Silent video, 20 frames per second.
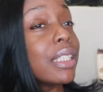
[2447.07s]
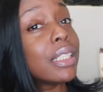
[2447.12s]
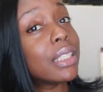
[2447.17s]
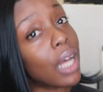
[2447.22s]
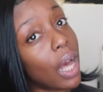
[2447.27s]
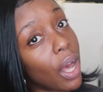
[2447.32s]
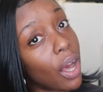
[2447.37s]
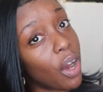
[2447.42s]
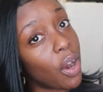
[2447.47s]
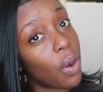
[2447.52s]

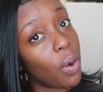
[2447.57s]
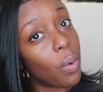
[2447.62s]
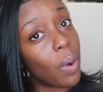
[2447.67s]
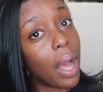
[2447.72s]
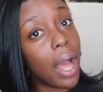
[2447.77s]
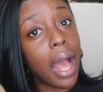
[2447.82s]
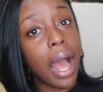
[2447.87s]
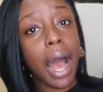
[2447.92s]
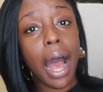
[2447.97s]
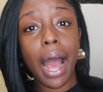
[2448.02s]

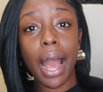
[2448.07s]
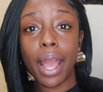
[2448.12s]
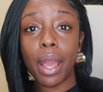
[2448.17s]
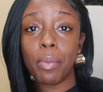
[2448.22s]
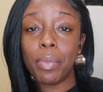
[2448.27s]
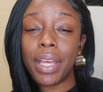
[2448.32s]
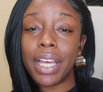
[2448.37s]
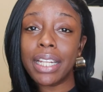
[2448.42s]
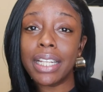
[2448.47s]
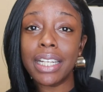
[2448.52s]
so i
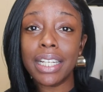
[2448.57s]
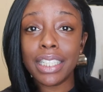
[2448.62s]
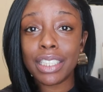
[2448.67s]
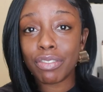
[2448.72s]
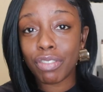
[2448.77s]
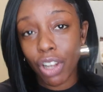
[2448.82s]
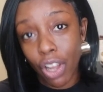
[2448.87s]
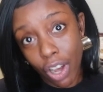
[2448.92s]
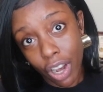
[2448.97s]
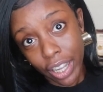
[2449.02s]
am ending
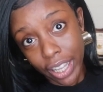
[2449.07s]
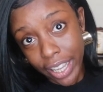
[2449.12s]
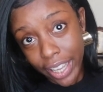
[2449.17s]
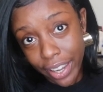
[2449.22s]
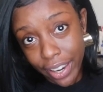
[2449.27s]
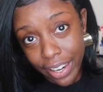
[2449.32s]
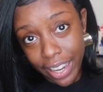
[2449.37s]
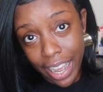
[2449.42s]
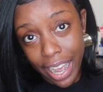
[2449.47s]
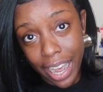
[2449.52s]
this vlog
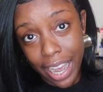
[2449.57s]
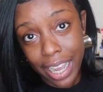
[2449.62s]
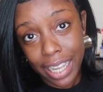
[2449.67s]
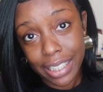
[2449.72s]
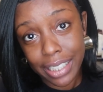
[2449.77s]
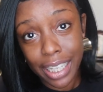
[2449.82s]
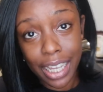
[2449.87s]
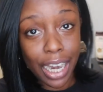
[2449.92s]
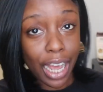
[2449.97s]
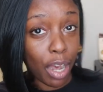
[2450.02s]
here
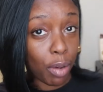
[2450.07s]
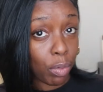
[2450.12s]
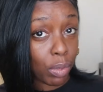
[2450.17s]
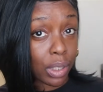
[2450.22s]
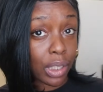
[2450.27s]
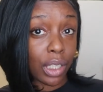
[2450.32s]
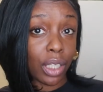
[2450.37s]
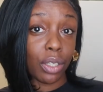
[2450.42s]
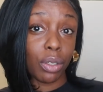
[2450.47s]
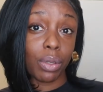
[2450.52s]
guys and i will
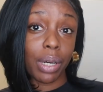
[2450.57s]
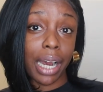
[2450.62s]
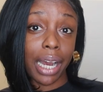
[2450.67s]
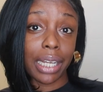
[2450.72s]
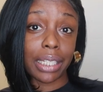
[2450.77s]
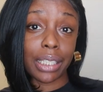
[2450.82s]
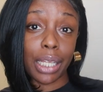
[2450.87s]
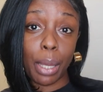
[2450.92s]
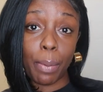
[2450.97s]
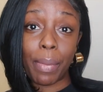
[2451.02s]
see you
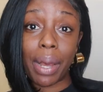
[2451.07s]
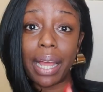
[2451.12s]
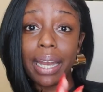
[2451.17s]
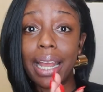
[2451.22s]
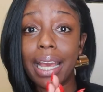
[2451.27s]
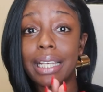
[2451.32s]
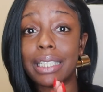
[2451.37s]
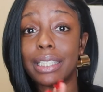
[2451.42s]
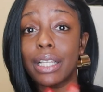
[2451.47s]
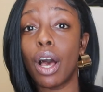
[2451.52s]
guys in my
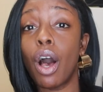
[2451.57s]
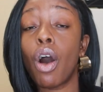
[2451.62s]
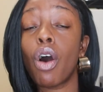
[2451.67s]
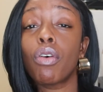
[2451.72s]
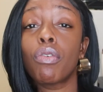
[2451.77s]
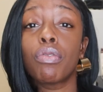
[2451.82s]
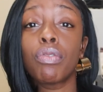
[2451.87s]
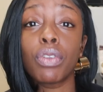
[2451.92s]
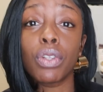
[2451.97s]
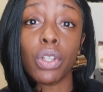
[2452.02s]
next
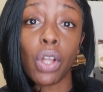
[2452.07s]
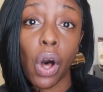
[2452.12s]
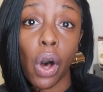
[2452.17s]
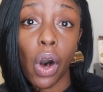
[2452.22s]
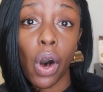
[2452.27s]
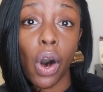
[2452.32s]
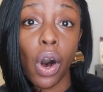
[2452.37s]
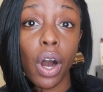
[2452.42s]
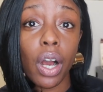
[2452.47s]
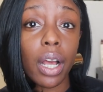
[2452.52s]

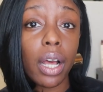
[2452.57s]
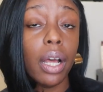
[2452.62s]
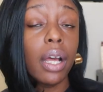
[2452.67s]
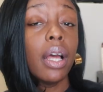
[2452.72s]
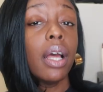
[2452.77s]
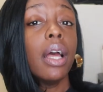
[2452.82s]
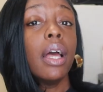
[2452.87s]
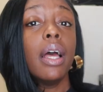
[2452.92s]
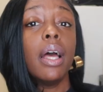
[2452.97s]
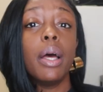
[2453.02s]
vlog
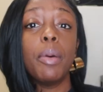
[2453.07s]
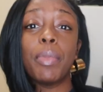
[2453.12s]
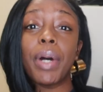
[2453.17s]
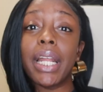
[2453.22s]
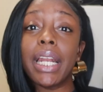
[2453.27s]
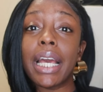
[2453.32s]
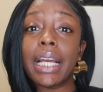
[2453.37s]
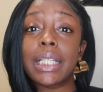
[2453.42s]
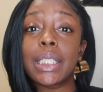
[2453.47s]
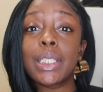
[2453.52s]

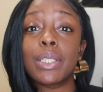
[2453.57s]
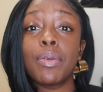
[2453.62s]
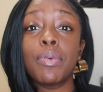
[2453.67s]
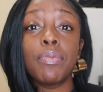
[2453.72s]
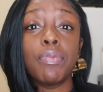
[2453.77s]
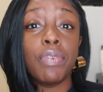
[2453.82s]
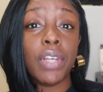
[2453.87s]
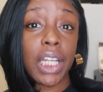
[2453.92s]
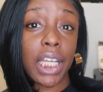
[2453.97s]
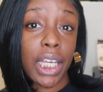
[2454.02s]
my next
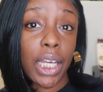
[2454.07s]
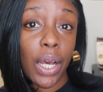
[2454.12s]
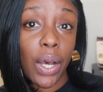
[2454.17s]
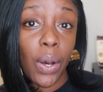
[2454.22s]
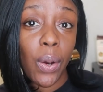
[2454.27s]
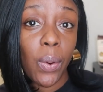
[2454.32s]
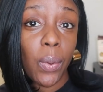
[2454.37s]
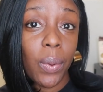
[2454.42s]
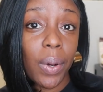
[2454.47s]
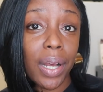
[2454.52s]

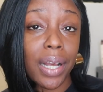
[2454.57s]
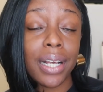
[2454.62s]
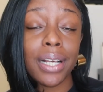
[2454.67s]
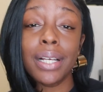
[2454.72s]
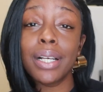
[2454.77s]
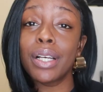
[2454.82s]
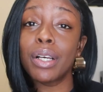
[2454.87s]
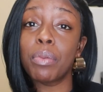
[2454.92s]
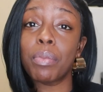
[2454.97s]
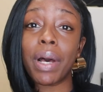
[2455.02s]
video
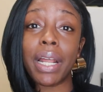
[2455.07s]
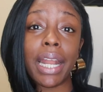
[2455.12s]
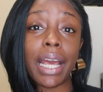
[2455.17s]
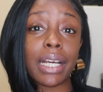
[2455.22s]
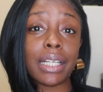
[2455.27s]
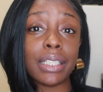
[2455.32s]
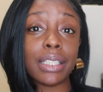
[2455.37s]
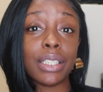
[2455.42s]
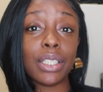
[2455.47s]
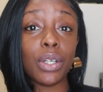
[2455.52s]
my
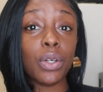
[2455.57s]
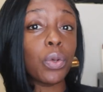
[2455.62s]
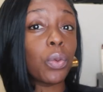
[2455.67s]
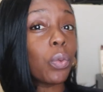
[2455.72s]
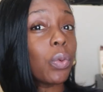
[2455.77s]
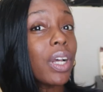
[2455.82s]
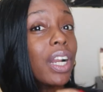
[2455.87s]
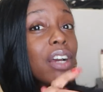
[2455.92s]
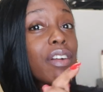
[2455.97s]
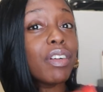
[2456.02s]
next
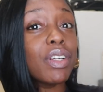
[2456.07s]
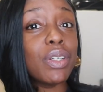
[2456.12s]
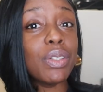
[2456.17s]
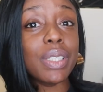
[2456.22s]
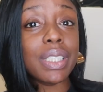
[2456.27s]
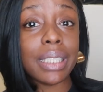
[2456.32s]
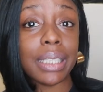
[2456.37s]
whatever you